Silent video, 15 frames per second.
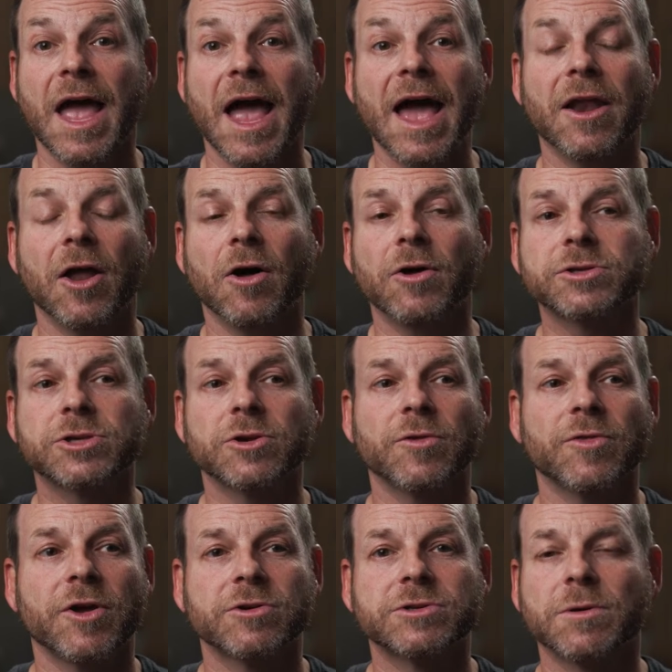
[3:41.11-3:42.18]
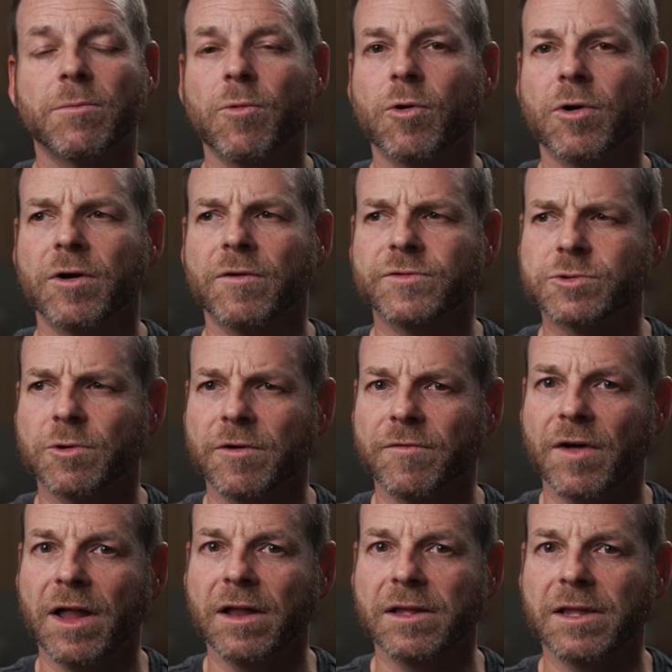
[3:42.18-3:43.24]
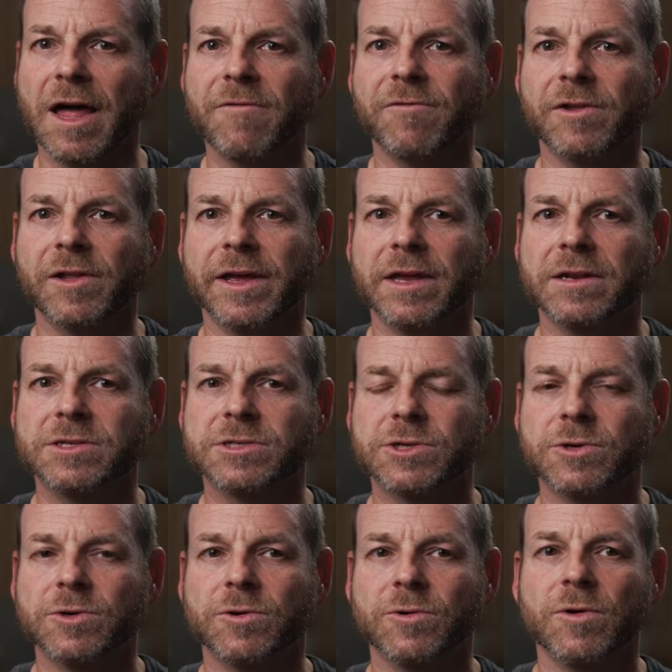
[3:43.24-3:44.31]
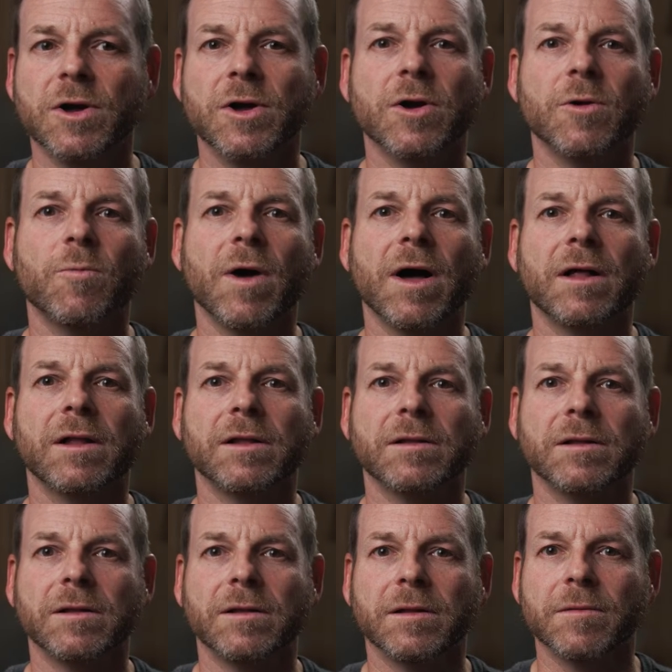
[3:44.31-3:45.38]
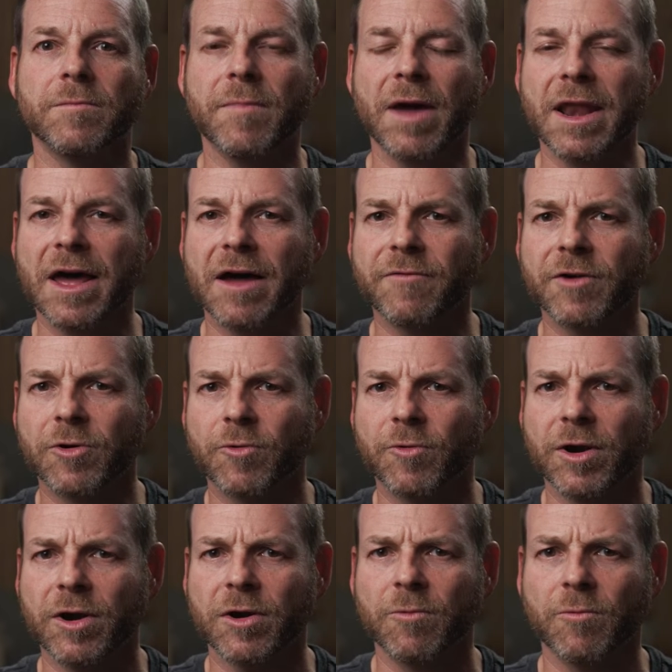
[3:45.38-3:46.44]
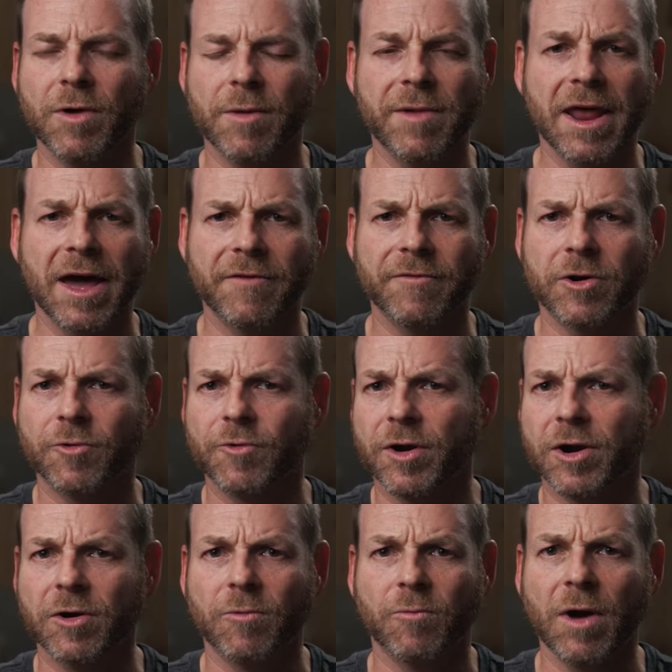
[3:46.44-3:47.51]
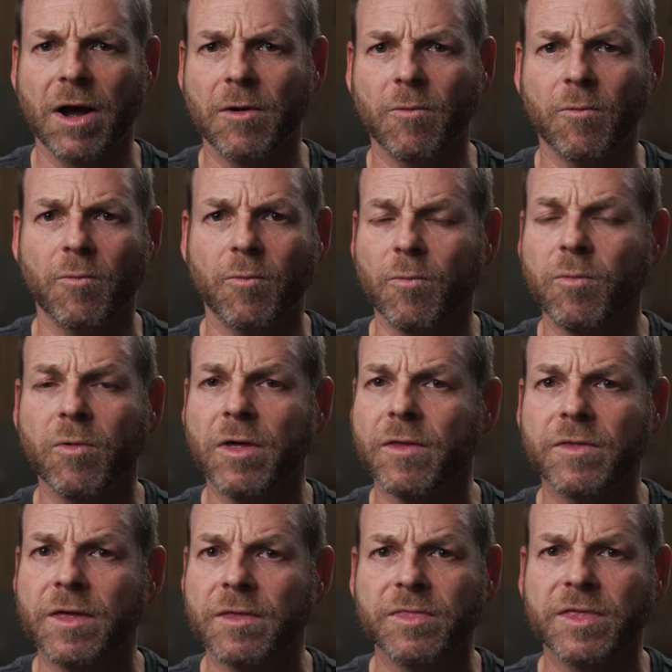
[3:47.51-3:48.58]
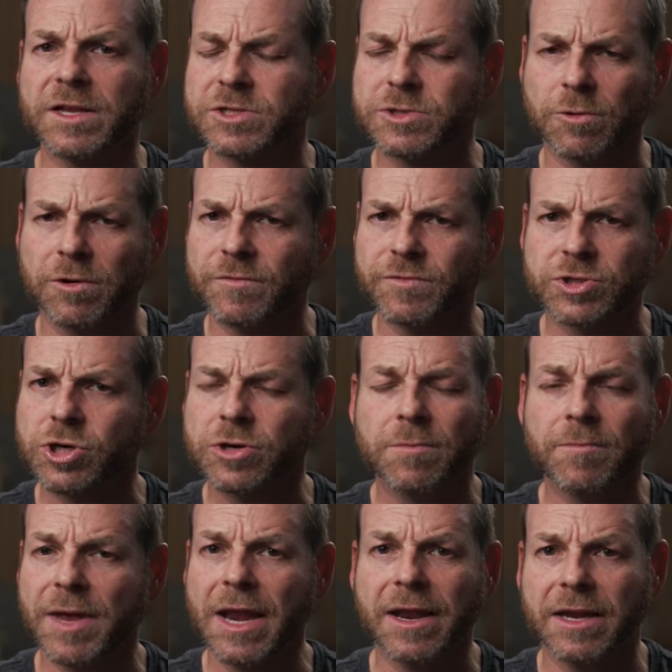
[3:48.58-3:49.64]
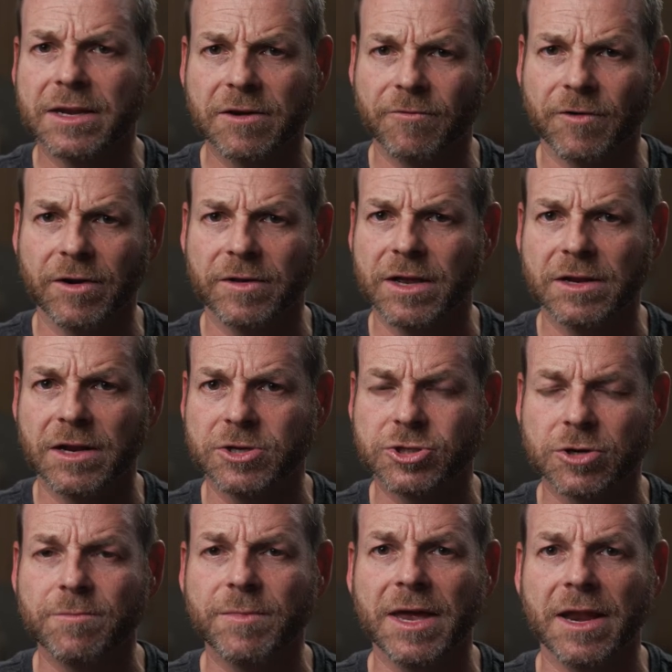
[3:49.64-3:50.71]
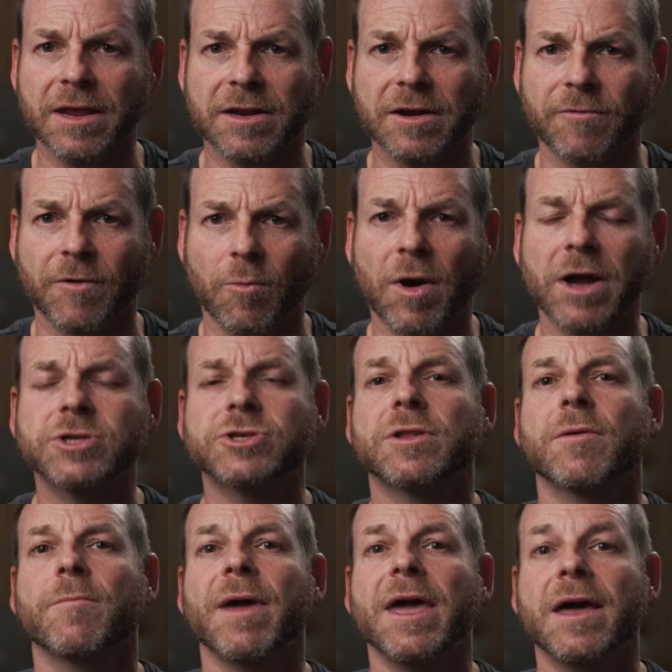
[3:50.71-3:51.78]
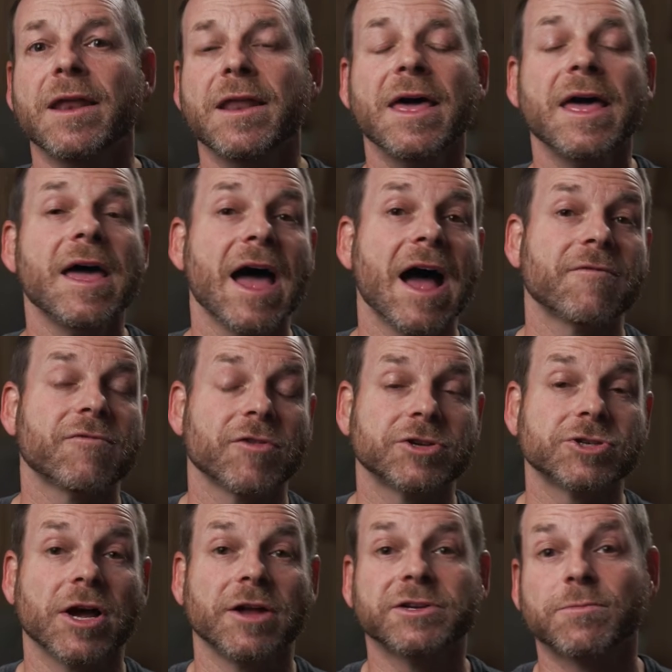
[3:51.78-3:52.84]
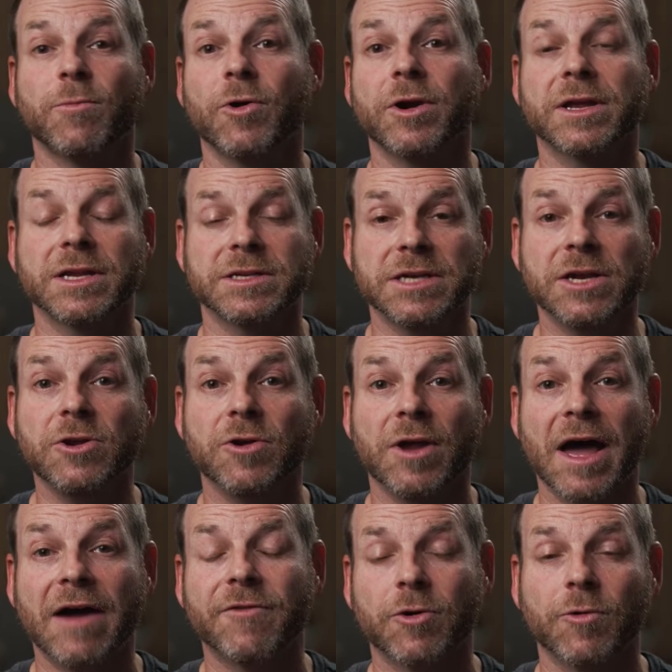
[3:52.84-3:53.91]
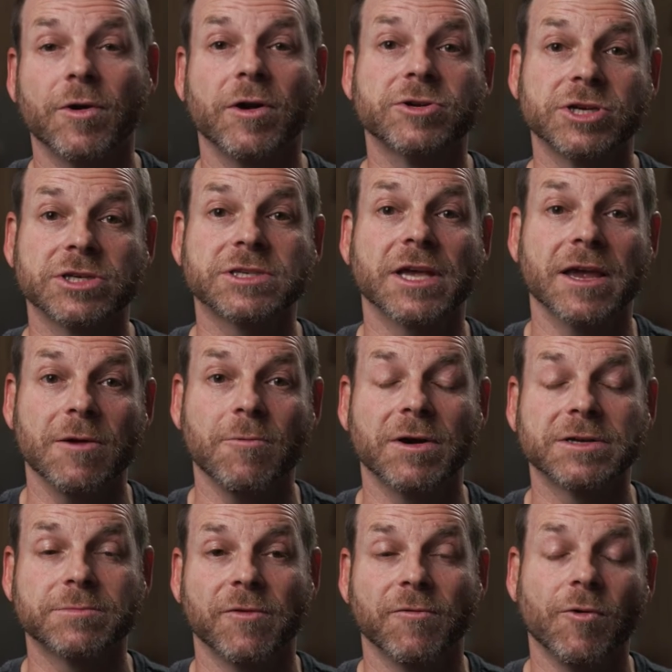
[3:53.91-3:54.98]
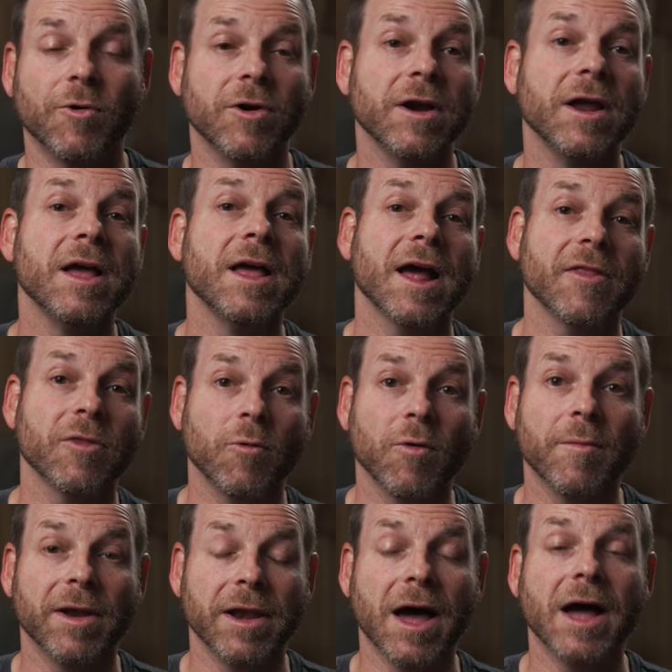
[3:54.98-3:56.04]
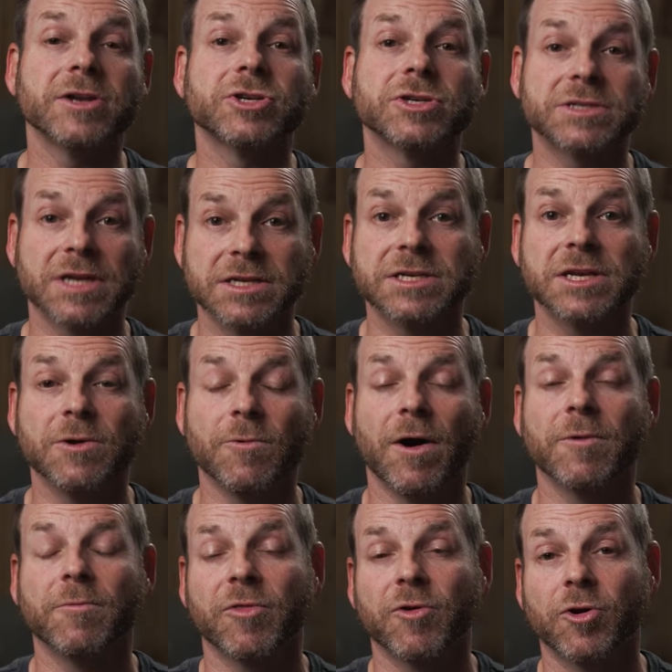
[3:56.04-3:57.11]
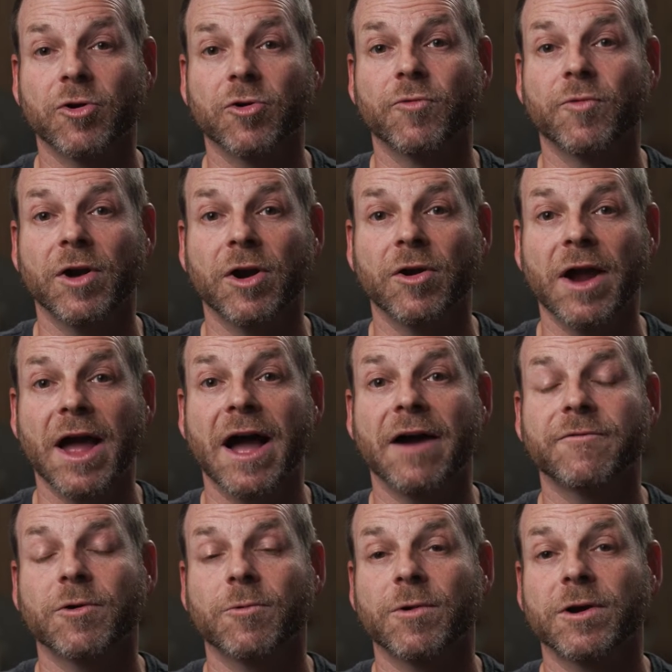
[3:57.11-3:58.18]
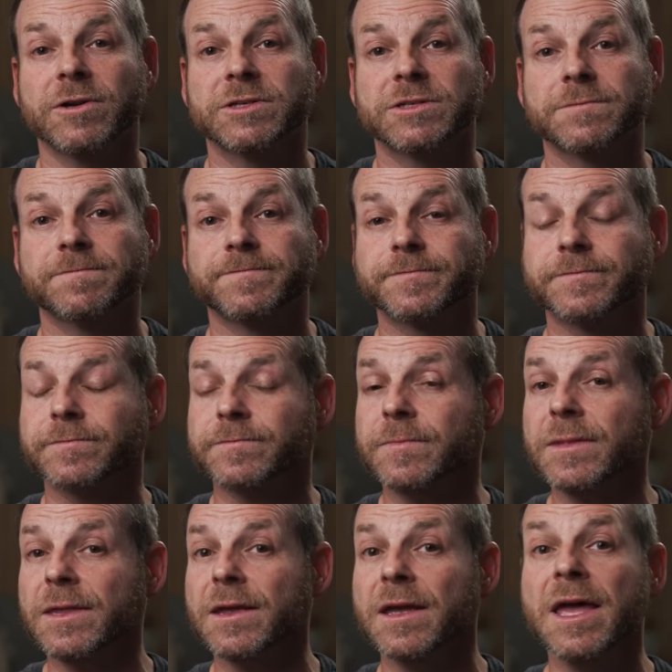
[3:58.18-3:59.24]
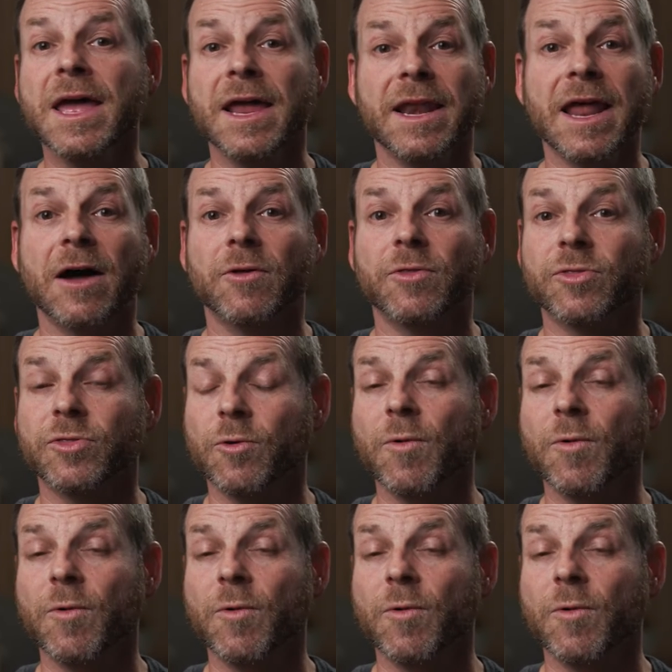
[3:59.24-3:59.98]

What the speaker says: And also there's a more of sort of a leveling to, well, men have a career, women have a career. Well, this sort of shouldn't be any different. It shouldn't be any different. Why should the man, after the child is born, continue to have a career just like he was before, and the woman not just continue on with her career afterwards? Now, the